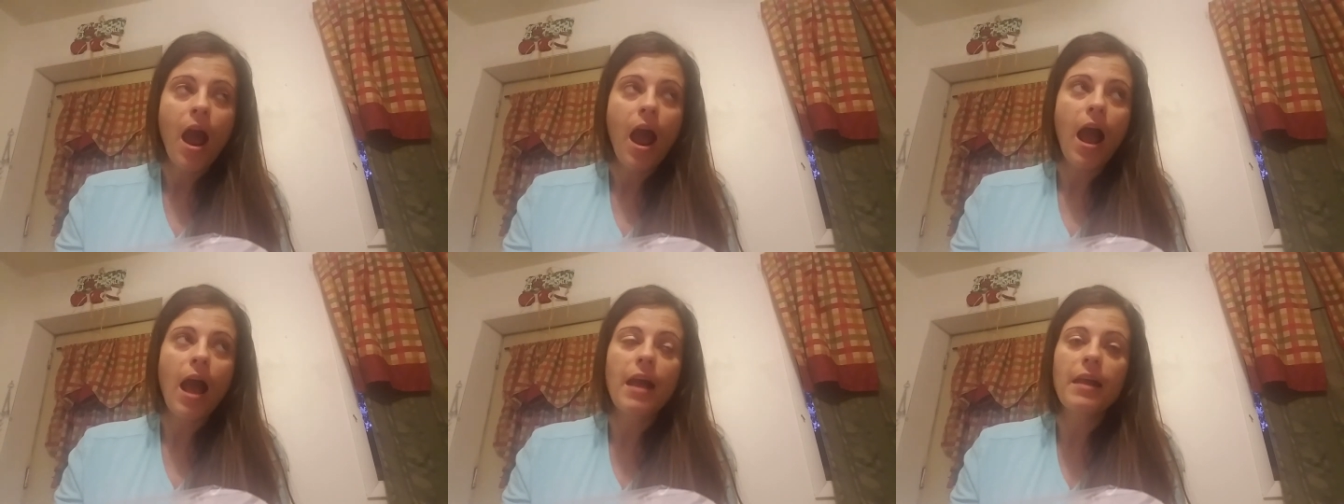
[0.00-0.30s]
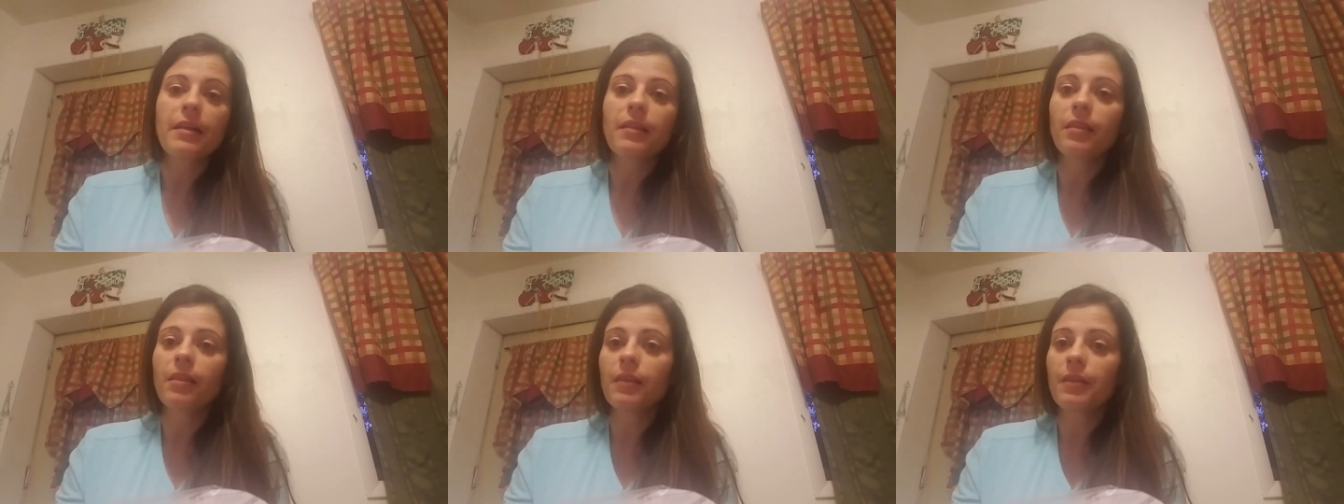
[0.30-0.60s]
I
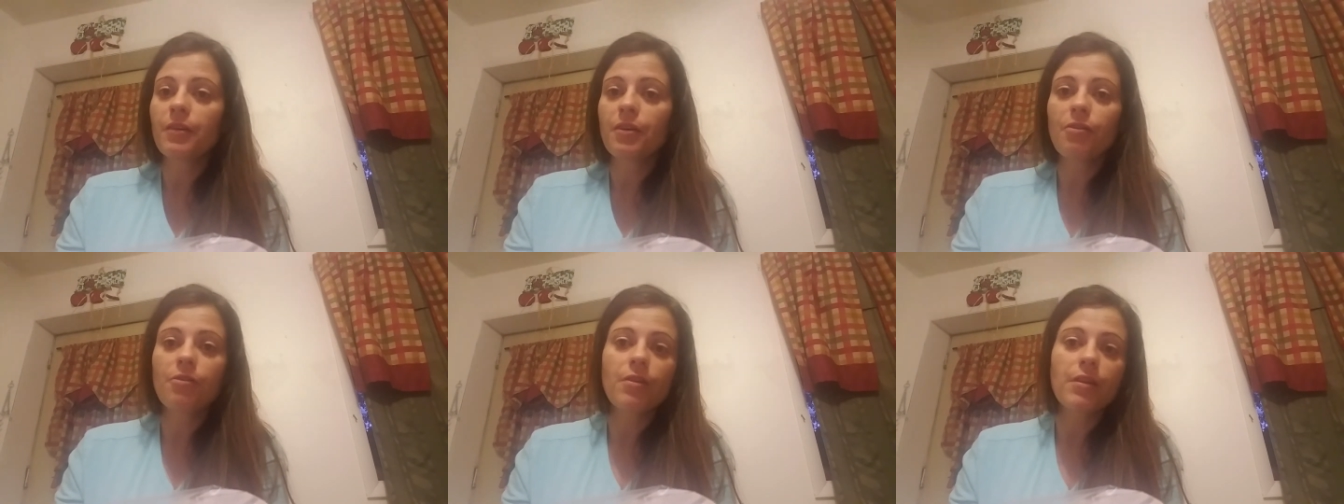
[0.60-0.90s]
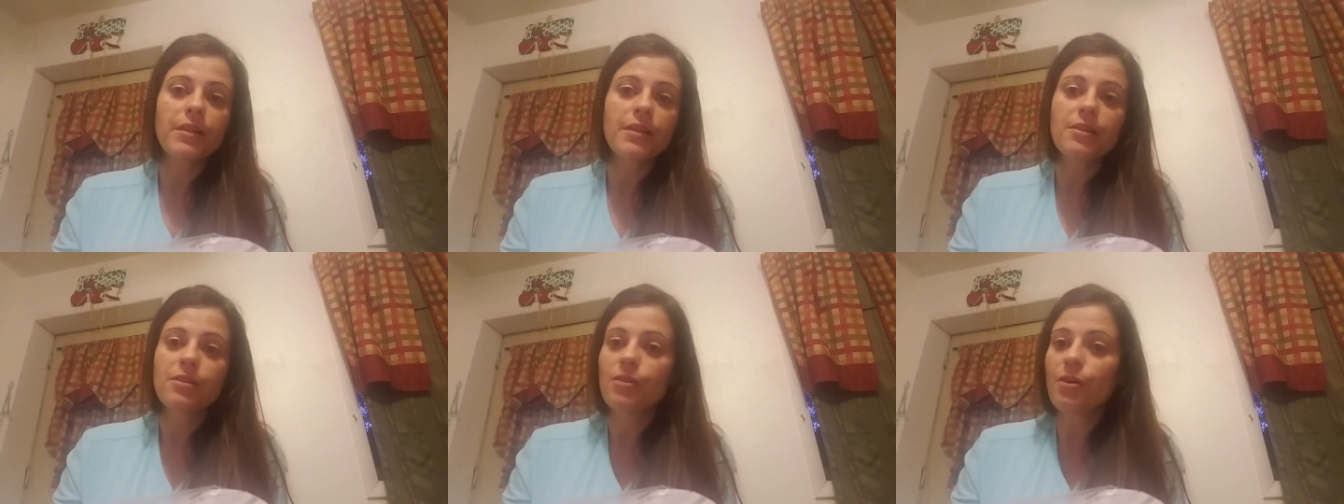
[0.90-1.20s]

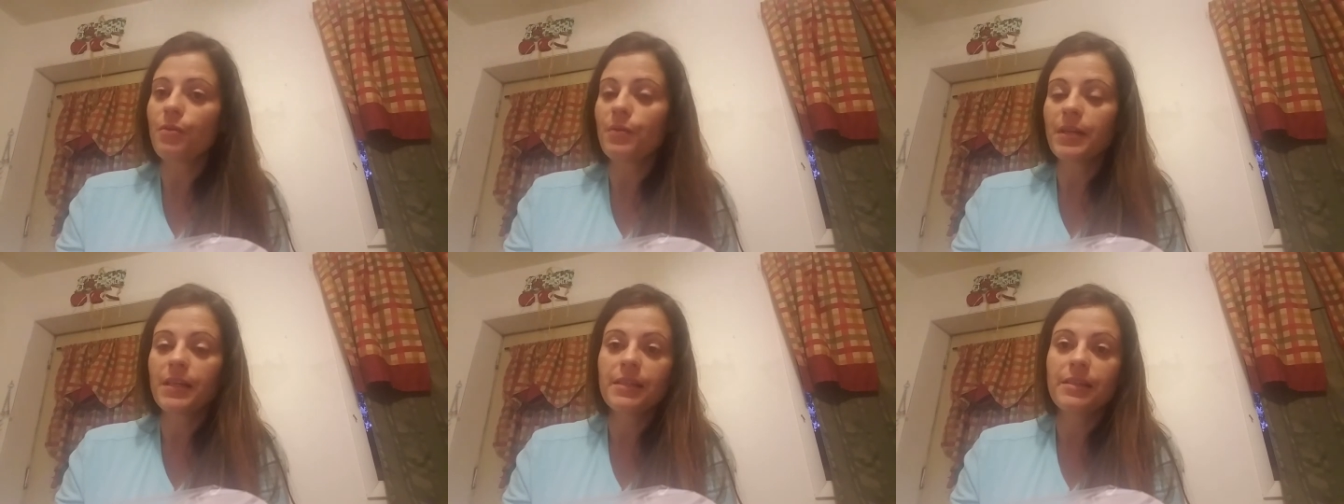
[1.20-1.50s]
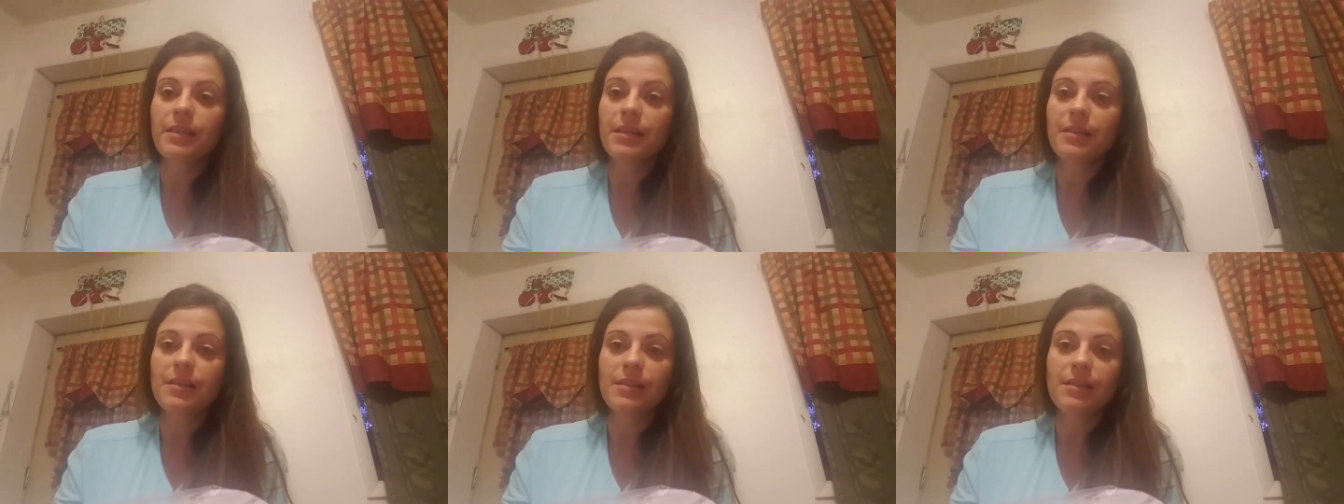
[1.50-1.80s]
literally don't
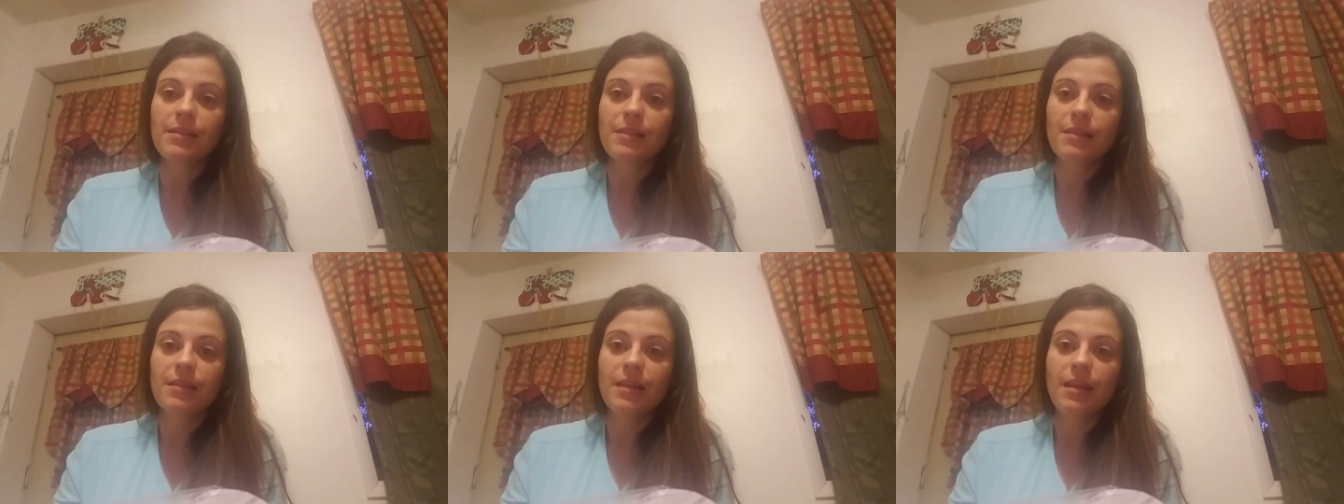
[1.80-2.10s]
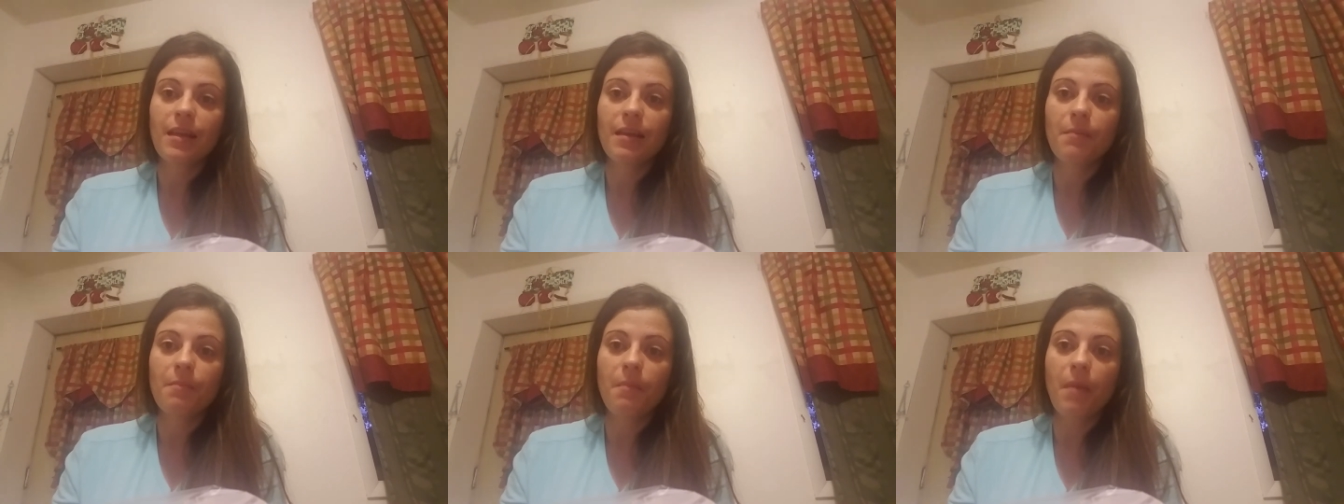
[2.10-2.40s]
exist
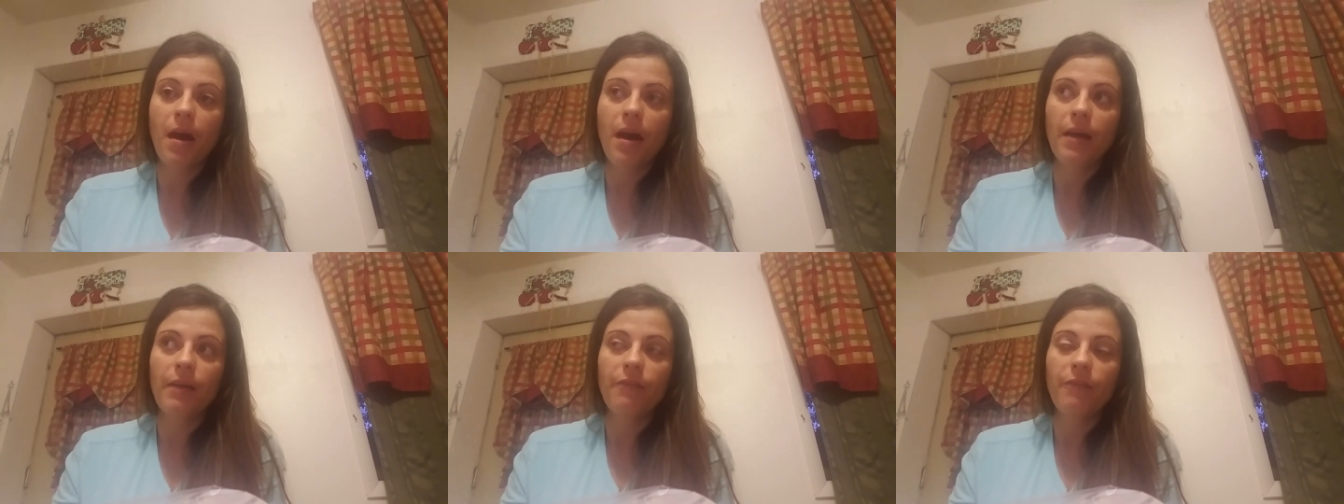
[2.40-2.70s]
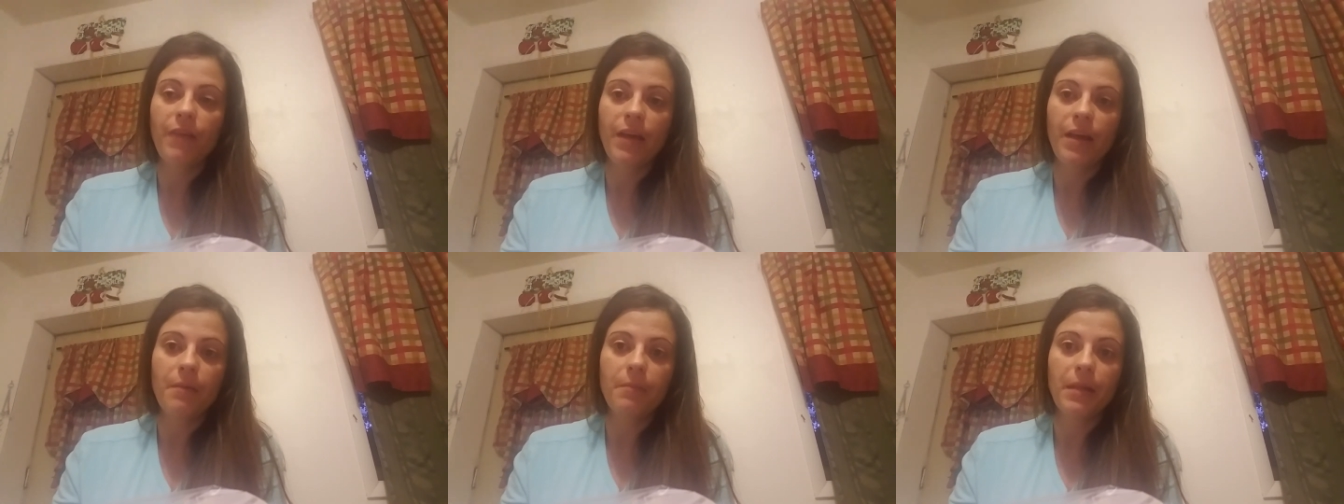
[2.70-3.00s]
in my
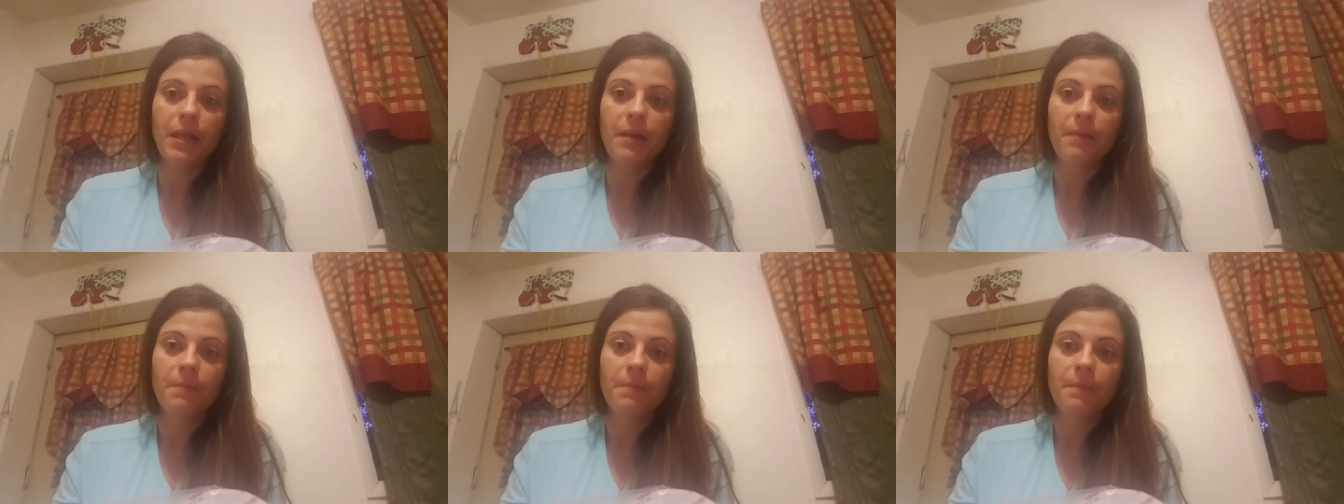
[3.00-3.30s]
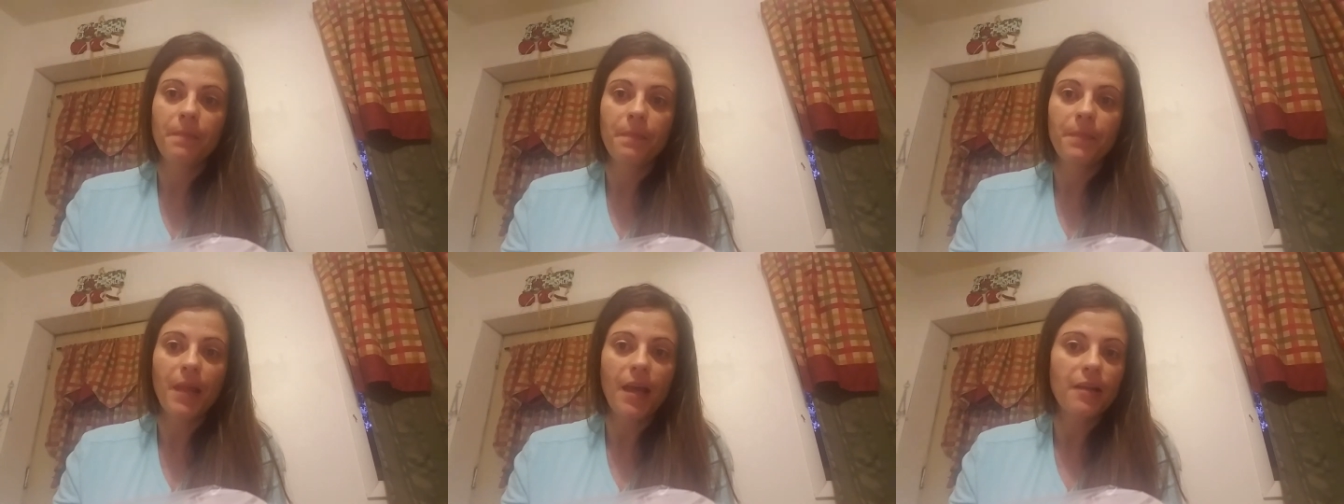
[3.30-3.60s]
family.
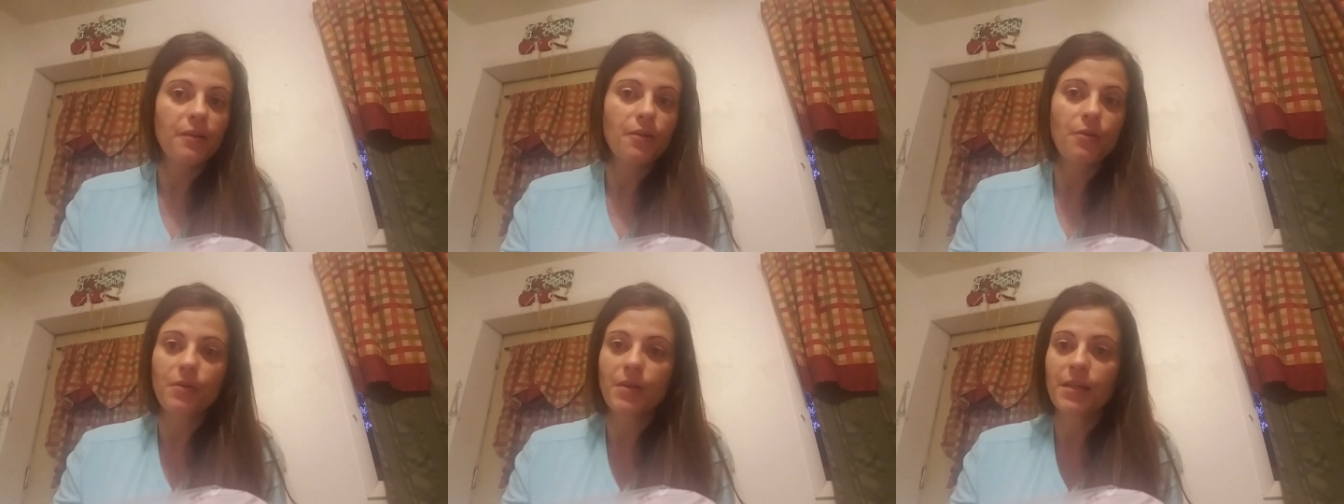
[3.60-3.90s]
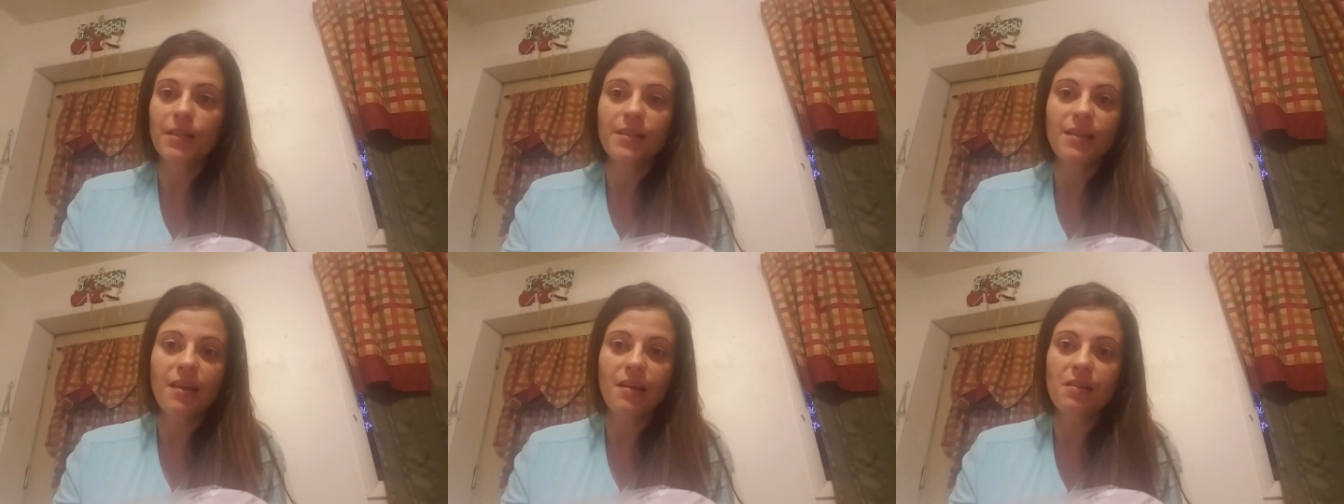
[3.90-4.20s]
I don't
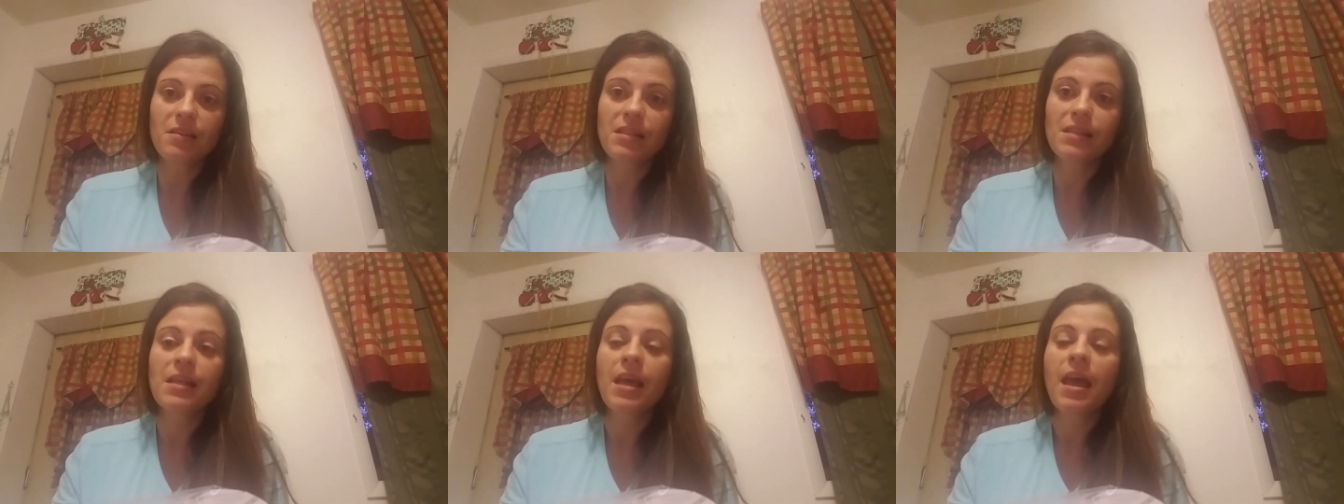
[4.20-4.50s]
exist.